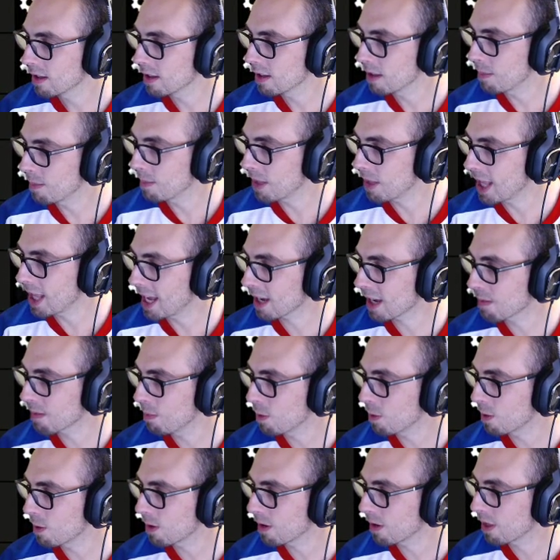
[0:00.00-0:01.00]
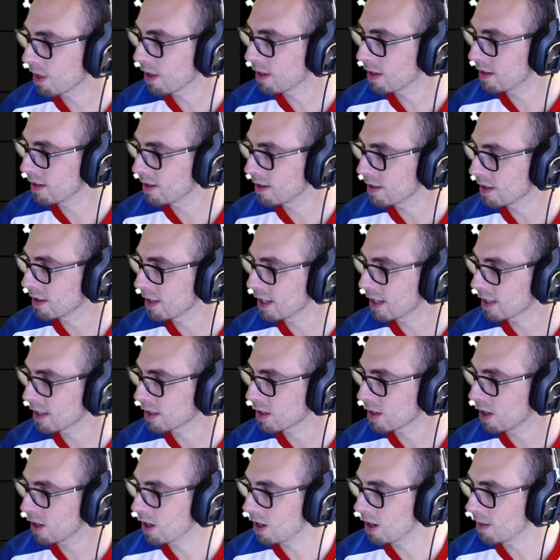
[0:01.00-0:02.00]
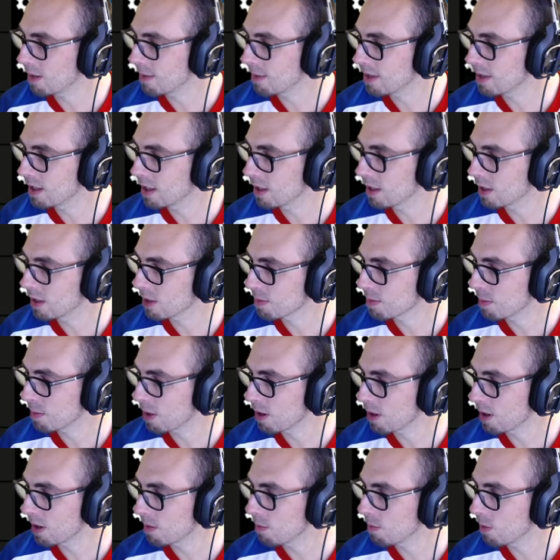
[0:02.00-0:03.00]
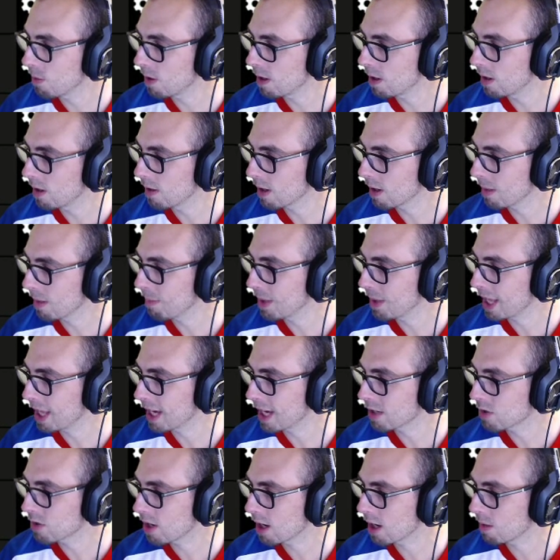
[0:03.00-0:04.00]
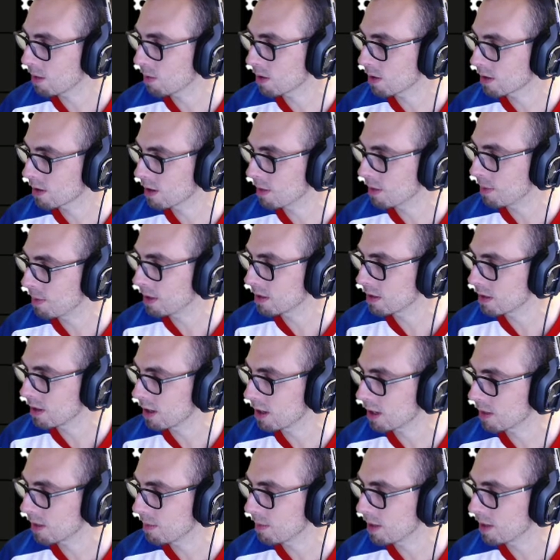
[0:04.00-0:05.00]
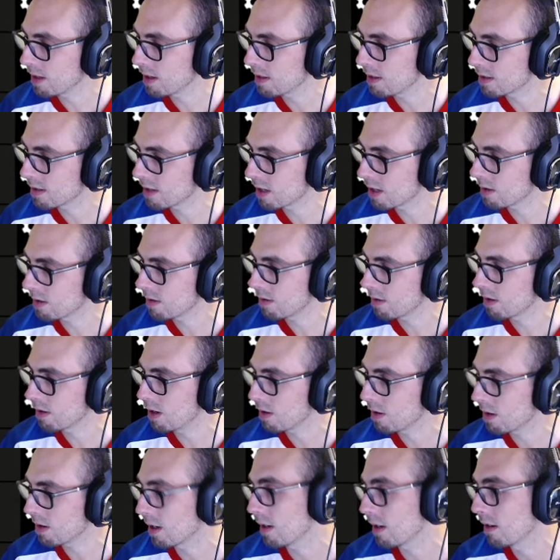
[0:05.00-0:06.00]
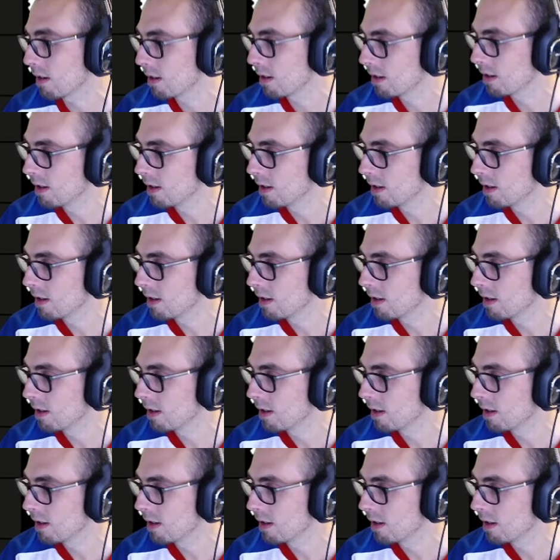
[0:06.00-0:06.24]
The black morph is less common than the spotted one. Okay, black jaguars have been documented in central... Okay.